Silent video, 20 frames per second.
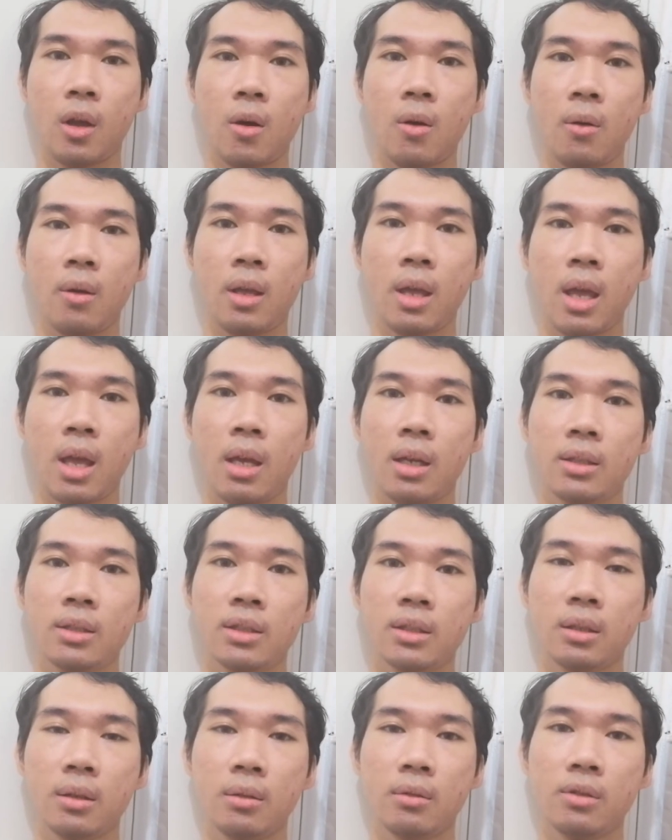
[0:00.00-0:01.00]
Okay,
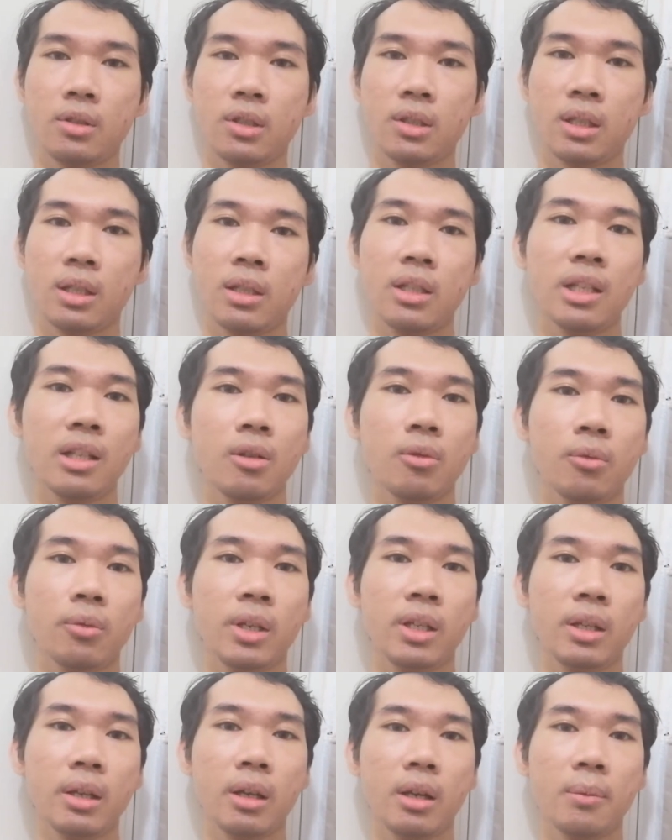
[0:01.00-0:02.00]
so just a little
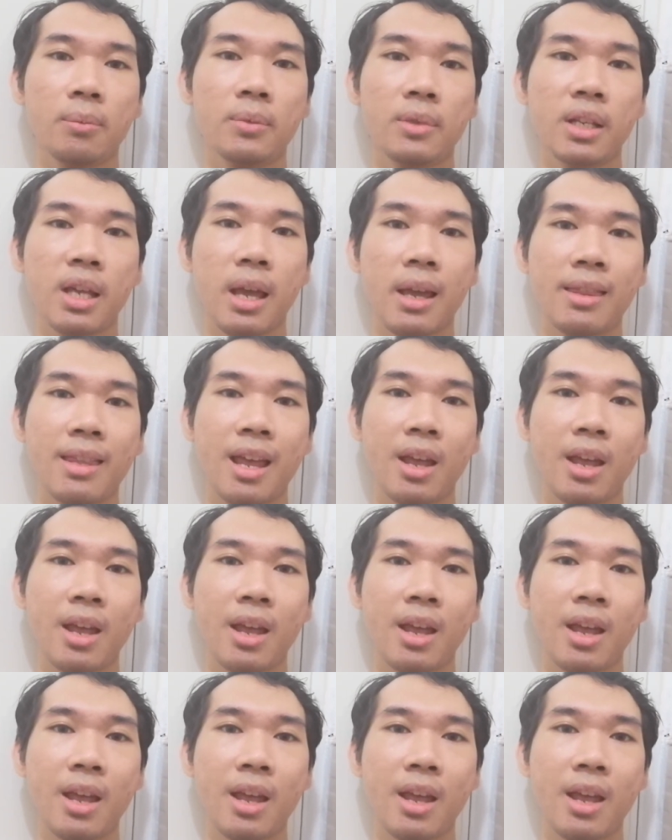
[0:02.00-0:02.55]
reading update.